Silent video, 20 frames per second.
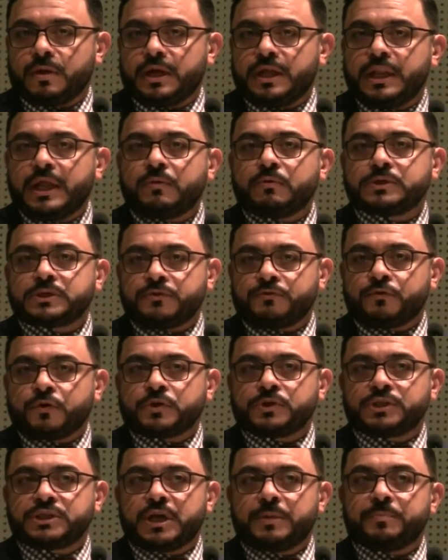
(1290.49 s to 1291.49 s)
And that was the
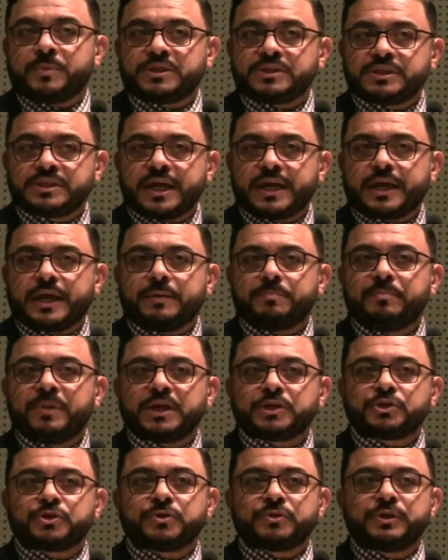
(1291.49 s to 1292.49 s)
first step. And second,
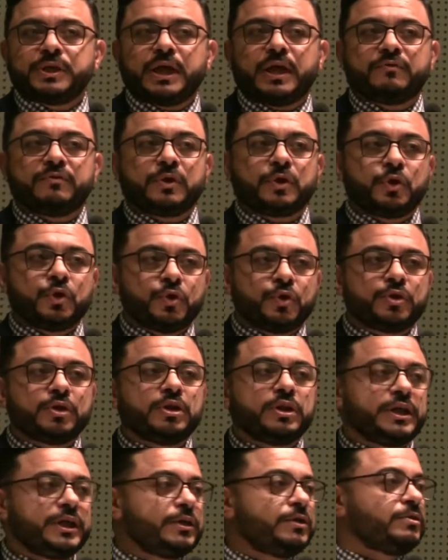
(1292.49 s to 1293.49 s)
make sure you have a
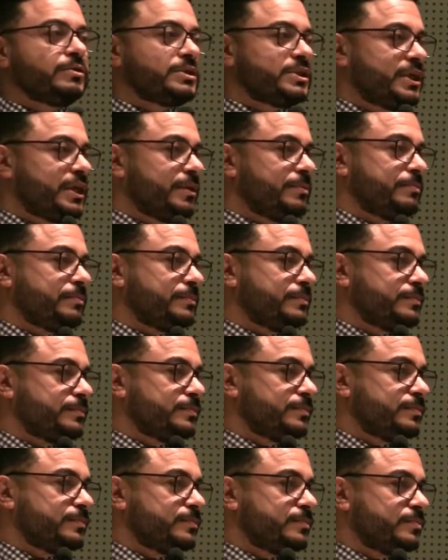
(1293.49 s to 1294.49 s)
good legal team.
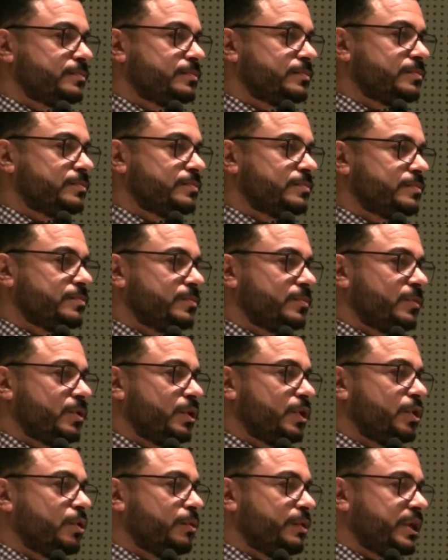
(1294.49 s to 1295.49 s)

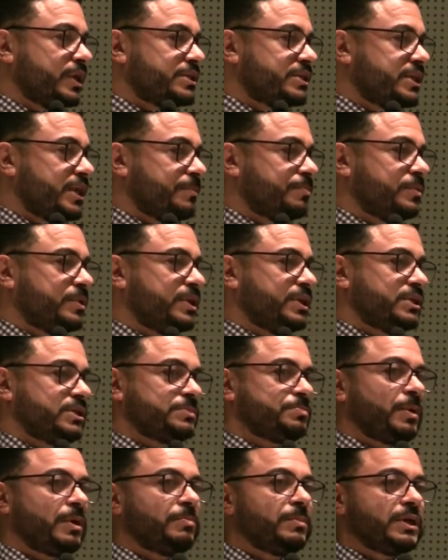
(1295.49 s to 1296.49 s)
You don't accept
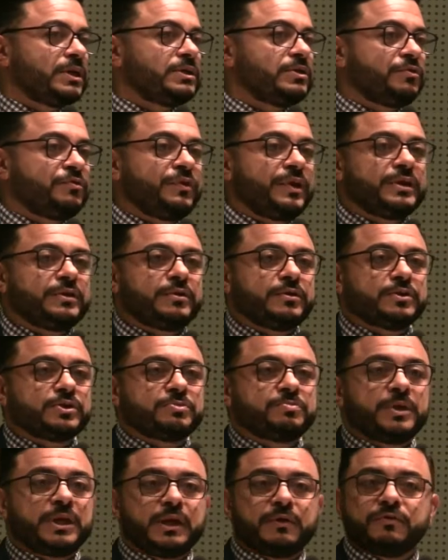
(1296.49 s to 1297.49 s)
these public
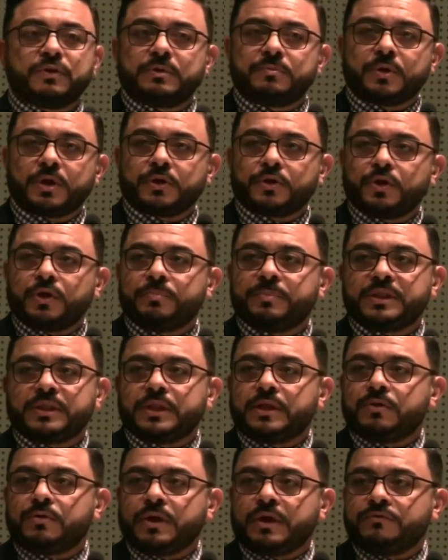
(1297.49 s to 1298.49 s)
defenders. Many of them are good,
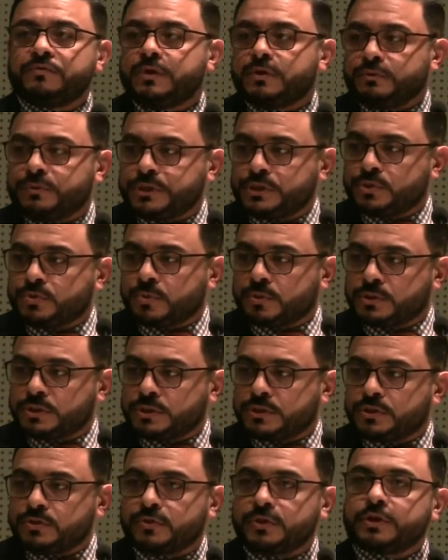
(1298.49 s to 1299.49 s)
but they don't have the
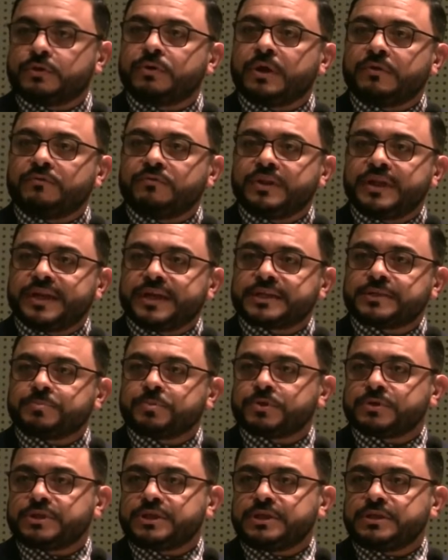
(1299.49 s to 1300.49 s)
resources or they don't have the
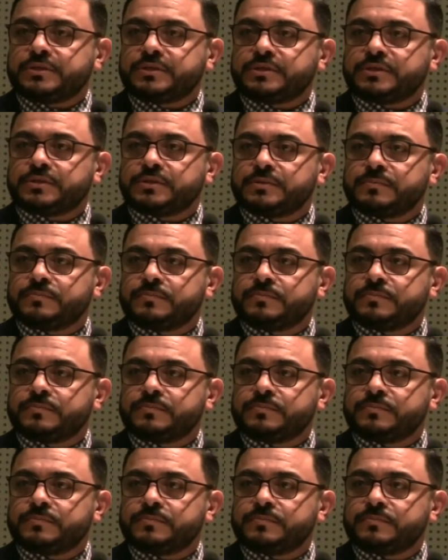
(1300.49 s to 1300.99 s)
expertise.